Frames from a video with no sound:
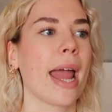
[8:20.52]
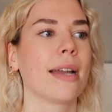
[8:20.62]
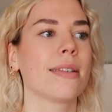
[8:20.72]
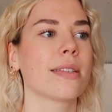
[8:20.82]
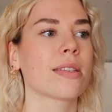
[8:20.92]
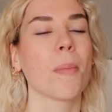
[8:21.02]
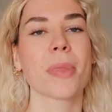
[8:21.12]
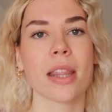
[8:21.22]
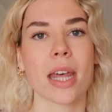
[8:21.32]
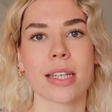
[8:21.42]
and
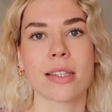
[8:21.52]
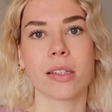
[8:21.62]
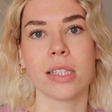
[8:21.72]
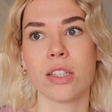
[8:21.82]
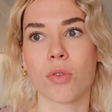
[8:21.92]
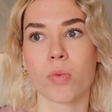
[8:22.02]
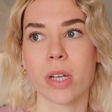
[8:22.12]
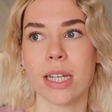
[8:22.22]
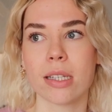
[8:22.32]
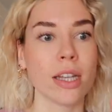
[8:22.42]
something that I still need to
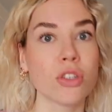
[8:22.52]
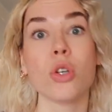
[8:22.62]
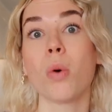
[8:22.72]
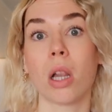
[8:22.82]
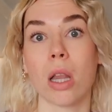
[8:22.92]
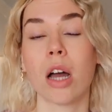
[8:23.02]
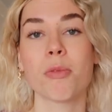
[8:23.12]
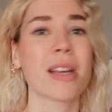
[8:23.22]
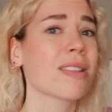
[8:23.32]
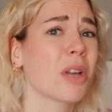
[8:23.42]
read into a
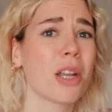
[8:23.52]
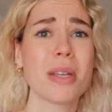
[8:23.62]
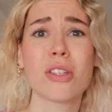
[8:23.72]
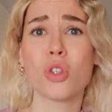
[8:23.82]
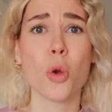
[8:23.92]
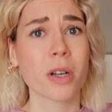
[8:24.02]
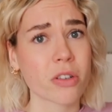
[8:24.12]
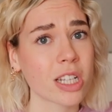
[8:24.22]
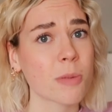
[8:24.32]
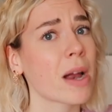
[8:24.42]
lot, because I'm gonna be super
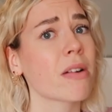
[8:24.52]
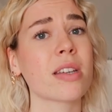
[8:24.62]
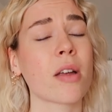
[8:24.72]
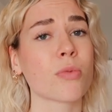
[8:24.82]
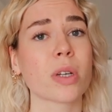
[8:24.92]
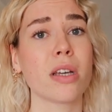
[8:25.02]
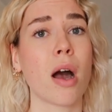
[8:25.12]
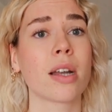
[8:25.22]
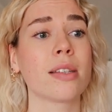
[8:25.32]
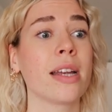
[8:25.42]
transparent and really
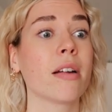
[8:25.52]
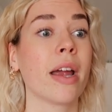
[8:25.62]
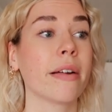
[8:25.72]
honest here.